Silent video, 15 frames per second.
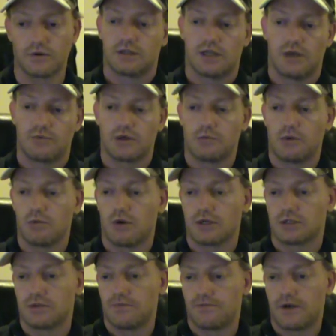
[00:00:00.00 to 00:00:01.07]
Today we're going to be
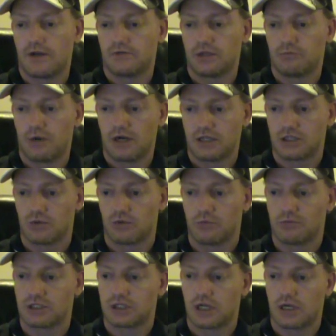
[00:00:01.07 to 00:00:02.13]
watching 5 dead bodies that were
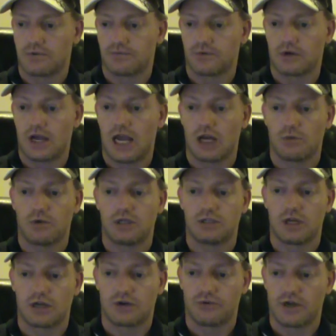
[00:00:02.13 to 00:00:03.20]
mistaken for Halloween
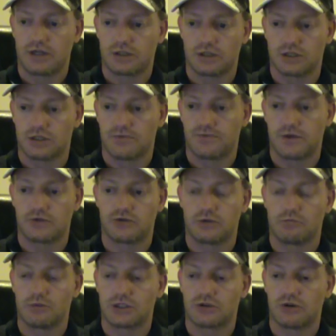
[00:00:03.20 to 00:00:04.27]
decorations,
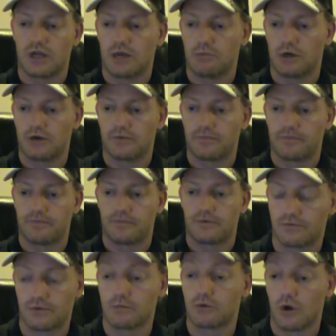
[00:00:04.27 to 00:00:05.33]
featuring Mr. Nightmare
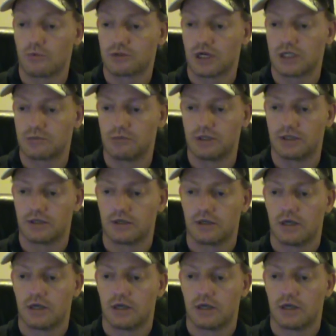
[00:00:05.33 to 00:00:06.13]
from Corpse Husband.